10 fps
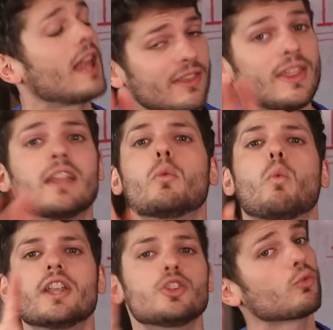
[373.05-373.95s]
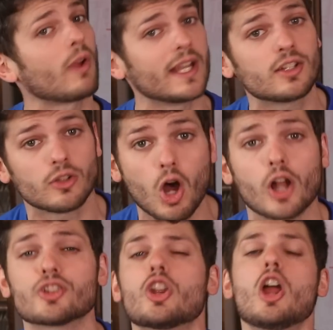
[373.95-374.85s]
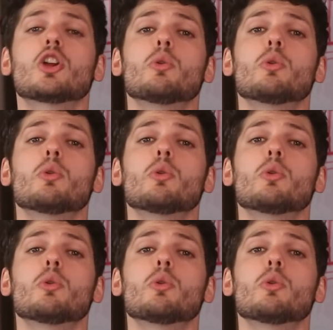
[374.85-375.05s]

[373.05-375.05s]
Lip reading: and then when you're ready to launch,